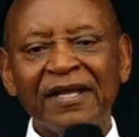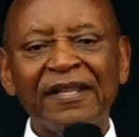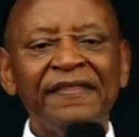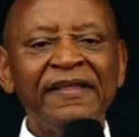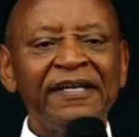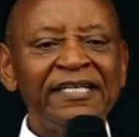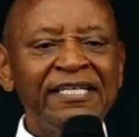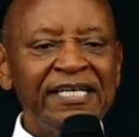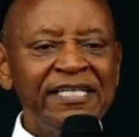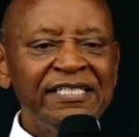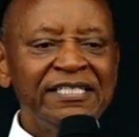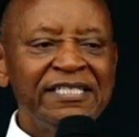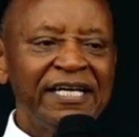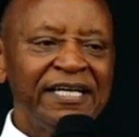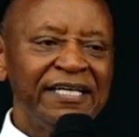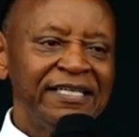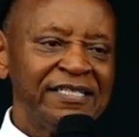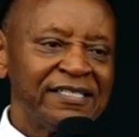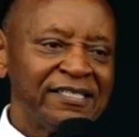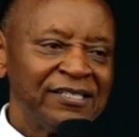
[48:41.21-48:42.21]
The danger
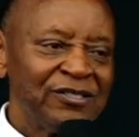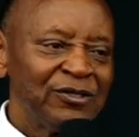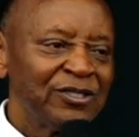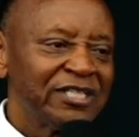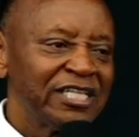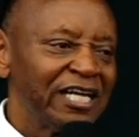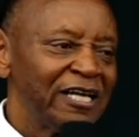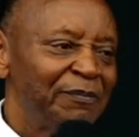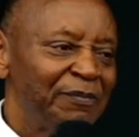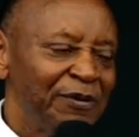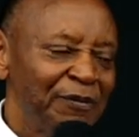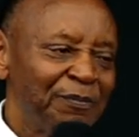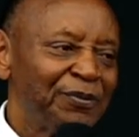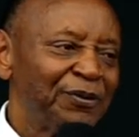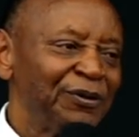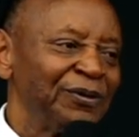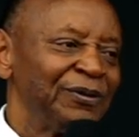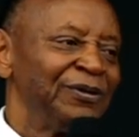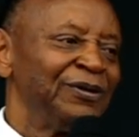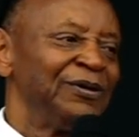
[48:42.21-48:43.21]
is you tell
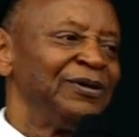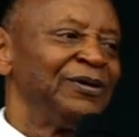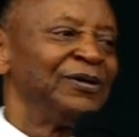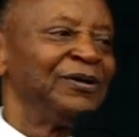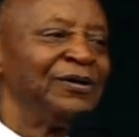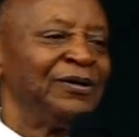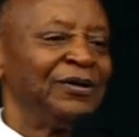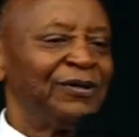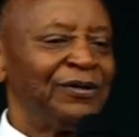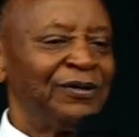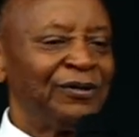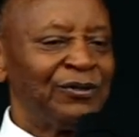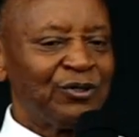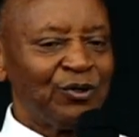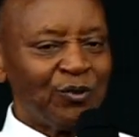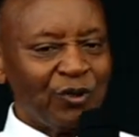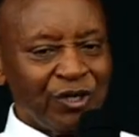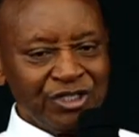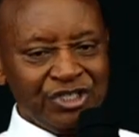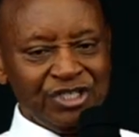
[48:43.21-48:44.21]
people to
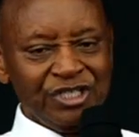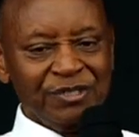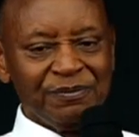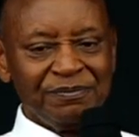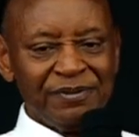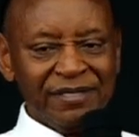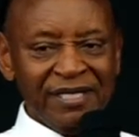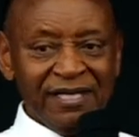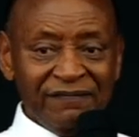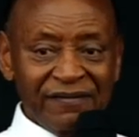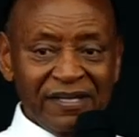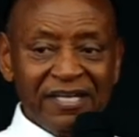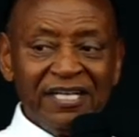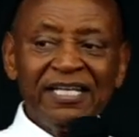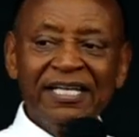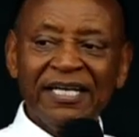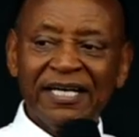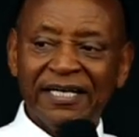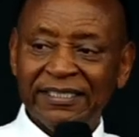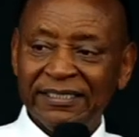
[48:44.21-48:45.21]
worship, even
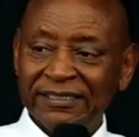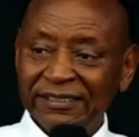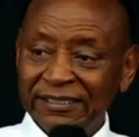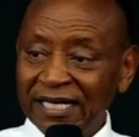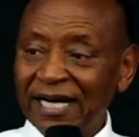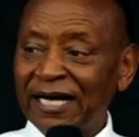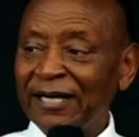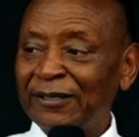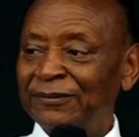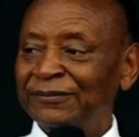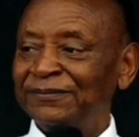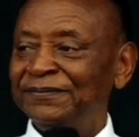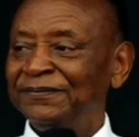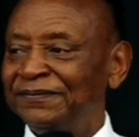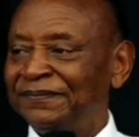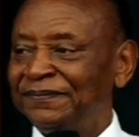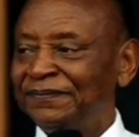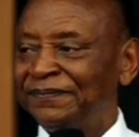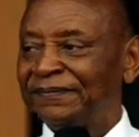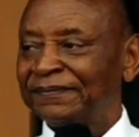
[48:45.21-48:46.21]
here now.
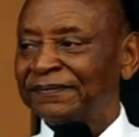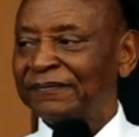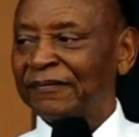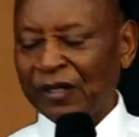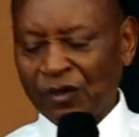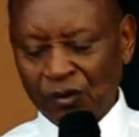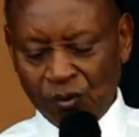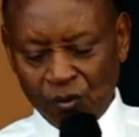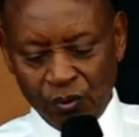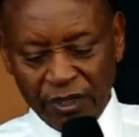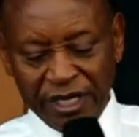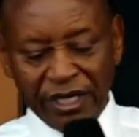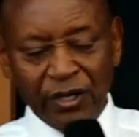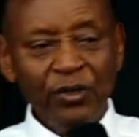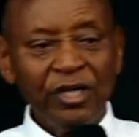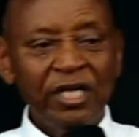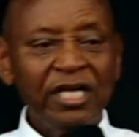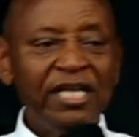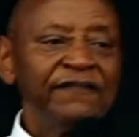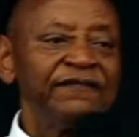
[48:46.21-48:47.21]
When
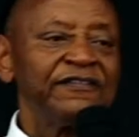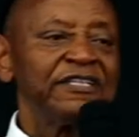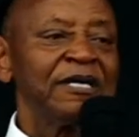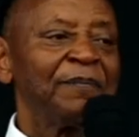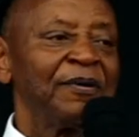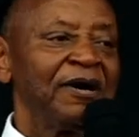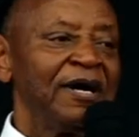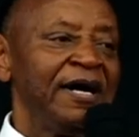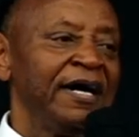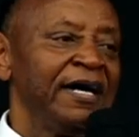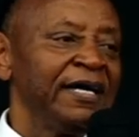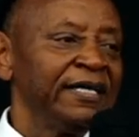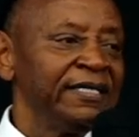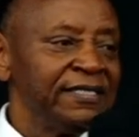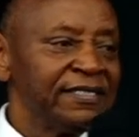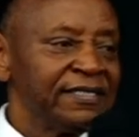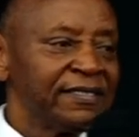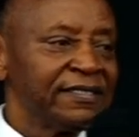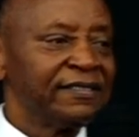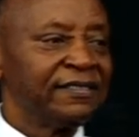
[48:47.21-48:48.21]
we lift up our
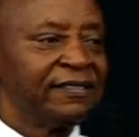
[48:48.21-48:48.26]
hands,